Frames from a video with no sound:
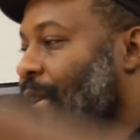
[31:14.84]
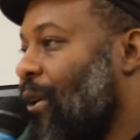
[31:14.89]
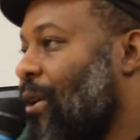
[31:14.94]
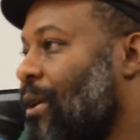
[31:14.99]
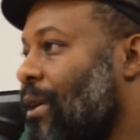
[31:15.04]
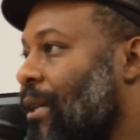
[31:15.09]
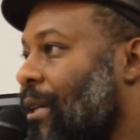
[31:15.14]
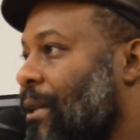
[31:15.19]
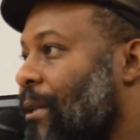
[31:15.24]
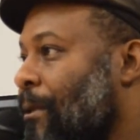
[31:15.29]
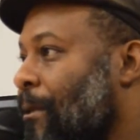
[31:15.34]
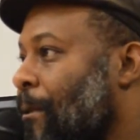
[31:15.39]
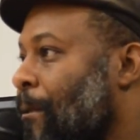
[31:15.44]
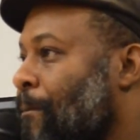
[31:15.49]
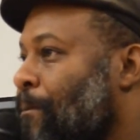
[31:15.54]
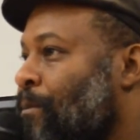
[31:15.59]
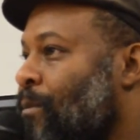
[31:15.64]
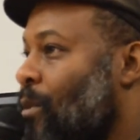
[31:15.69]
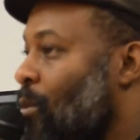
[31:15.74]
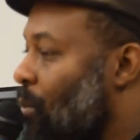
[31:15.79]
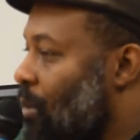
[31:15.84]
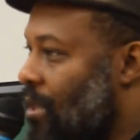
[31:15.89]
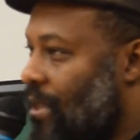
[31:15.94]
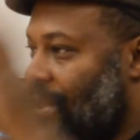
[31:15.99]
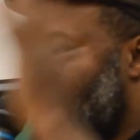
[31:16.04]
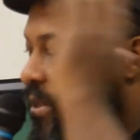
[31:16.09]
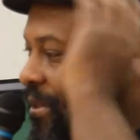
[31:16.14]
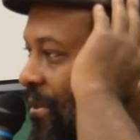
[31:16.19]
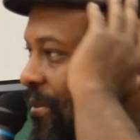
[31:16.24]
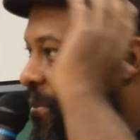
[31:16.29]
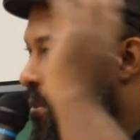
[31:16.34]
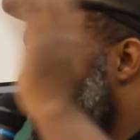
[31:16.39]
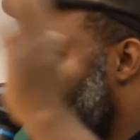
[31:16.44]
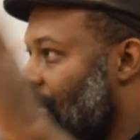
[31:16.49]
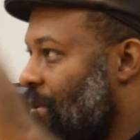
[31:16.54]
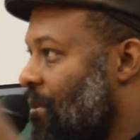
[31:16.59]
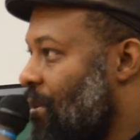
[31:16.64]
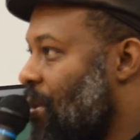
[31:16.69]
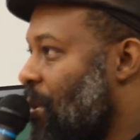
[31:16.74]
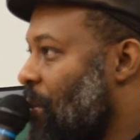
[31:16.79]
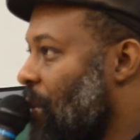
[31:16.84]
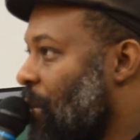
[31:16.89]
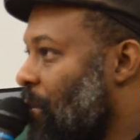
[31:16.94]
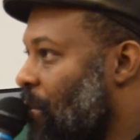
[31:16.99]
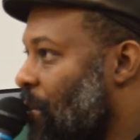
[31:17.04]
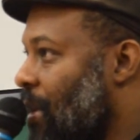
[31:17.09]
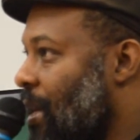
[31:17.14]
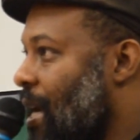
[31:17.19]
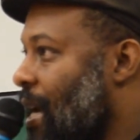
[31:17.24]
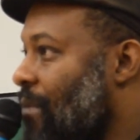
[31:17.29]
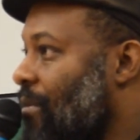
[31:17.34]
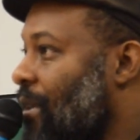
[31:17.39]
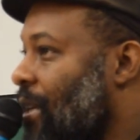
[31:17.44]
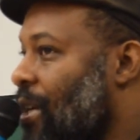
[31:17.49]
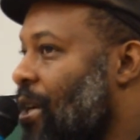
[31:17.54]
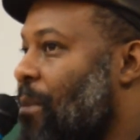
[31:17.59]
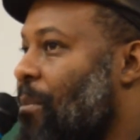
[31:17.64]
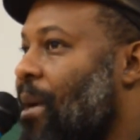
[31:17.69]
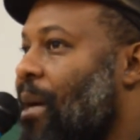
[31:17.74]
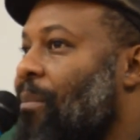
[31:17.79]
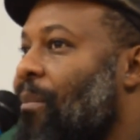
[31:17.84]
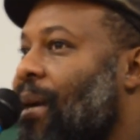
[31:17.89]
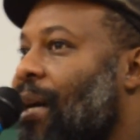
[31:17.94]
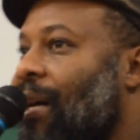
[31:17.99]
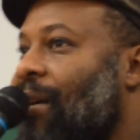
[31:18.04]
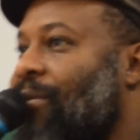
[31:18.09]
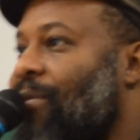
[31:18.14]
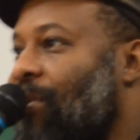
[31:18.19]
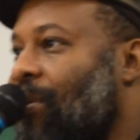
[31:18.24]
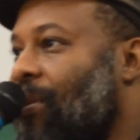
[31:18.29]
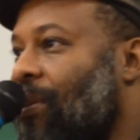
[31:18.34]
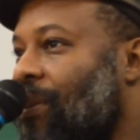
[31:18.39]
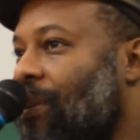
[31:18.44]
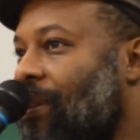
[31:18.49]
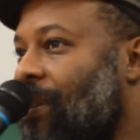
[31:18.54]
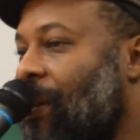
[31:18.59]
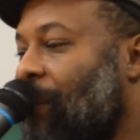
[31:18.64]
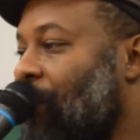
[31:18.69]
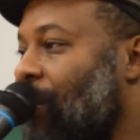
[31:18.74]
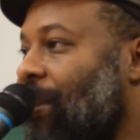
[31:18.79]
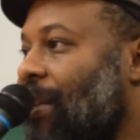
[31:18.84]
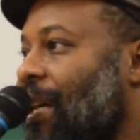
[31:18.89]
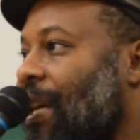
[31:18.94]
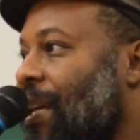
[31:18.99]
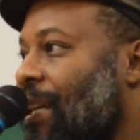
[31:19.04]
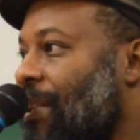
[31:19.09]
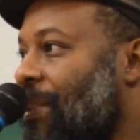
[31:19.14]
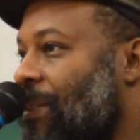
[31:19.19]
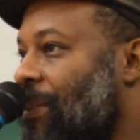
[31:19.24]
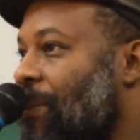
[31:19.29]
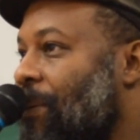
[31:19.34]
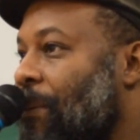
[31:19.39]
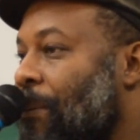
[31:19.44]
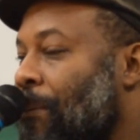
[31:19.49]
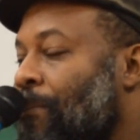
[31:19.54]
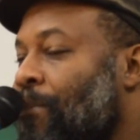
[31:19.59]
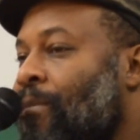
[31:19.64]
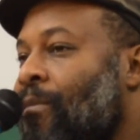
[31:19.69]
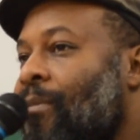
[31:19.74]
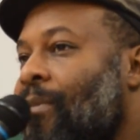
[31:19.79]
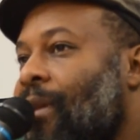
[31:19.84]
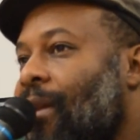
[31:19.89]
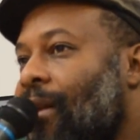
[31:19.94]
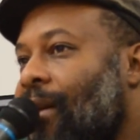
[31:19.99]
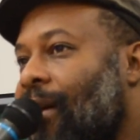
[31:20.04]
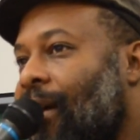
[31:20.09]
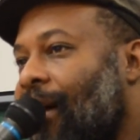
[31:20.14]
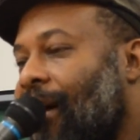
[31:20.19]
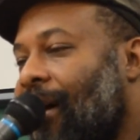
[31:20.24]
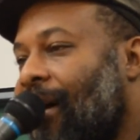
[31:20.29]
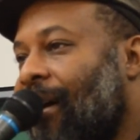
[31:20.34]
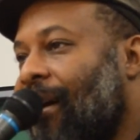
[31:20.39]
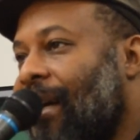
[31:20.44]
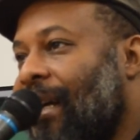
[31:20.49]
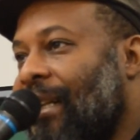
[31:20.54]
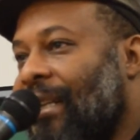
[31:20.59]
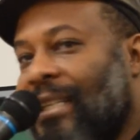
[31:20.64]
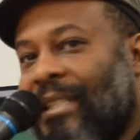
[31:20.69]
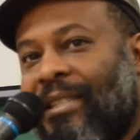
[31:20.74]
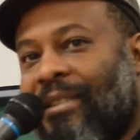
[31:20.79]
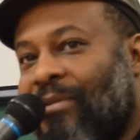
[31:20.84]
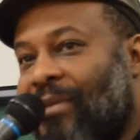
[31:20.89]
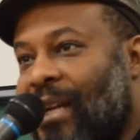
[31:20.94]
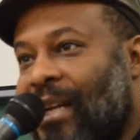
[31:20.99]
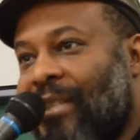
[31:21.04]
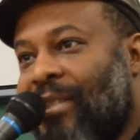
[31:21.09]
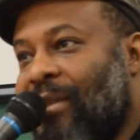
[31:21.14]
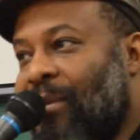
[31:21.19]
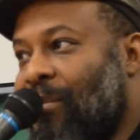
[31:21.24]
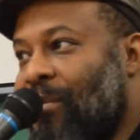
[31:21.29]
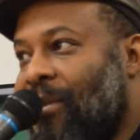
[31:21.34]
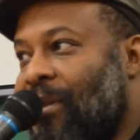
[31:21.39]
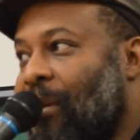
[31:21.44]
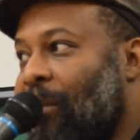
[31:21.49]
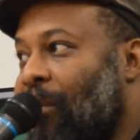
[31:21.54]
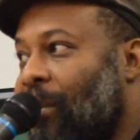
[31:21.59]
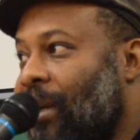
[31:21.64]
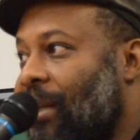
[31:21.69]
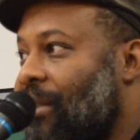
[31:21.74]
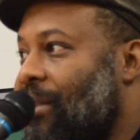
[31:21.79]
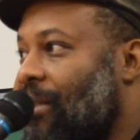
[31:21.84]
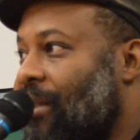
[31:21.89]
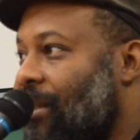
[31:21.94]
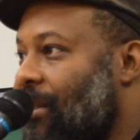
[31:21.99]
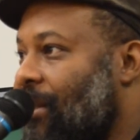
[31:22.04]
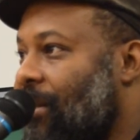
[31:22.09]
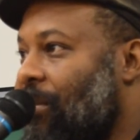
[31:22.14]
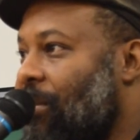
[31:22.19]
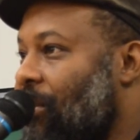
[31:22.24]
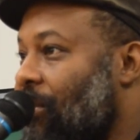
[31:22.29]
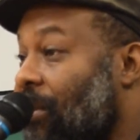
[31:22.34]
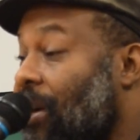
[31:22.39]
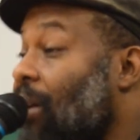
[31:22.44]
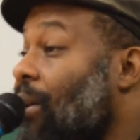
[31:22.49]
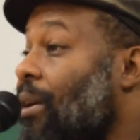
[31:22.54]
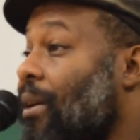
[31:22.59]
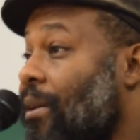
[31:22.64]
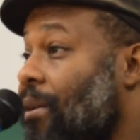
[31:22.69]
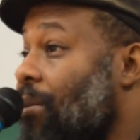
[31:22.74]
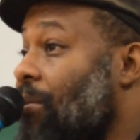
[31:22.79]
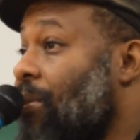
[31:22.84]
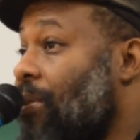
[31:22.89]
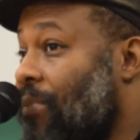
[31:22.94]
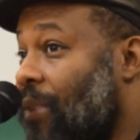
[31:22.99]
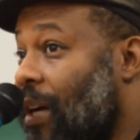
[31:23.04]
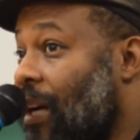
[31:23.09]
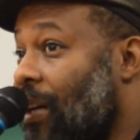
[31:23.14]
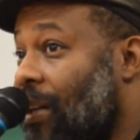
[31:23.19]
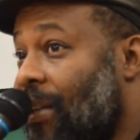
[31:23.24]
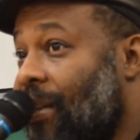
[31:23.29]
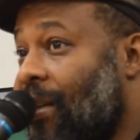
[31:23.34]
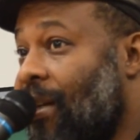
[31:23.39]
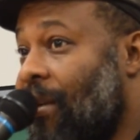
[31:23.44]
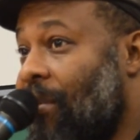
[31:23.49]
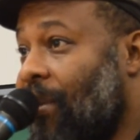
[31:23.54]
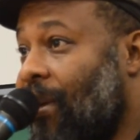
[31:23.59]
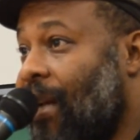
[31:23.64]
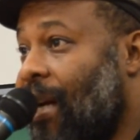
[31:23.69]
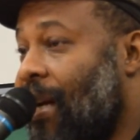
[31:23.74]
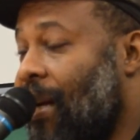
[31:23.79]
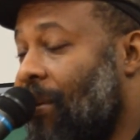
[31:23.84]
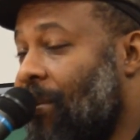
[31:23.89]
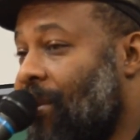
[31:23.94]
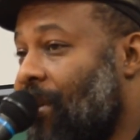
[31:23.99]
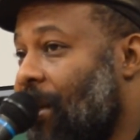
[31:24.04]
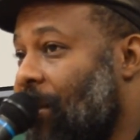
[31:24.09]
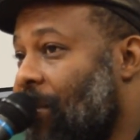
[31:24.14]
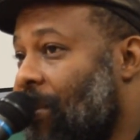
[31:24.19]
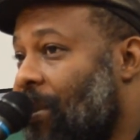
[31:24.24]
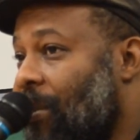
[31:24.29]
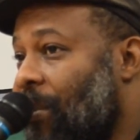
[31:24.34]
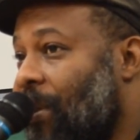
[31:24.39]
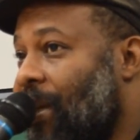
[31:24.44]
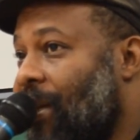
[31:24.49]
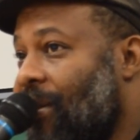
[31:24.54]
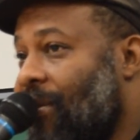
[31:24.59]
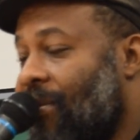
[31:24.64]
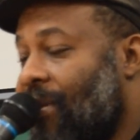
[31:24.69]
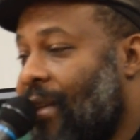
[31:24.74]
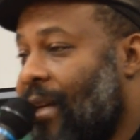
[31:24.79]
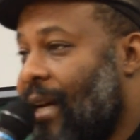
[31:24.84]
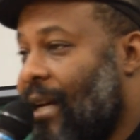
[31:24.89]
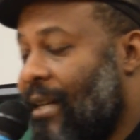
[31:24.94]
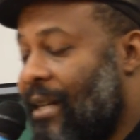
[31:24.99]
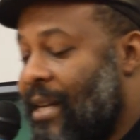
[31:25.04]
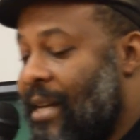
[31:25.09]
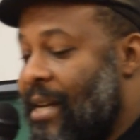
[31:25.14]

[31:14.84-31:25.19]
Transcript: earlier, which is going to be heavily on my mind for a couple of days, at least if not some months, because it was very good. I'm glad I was able to be here for that.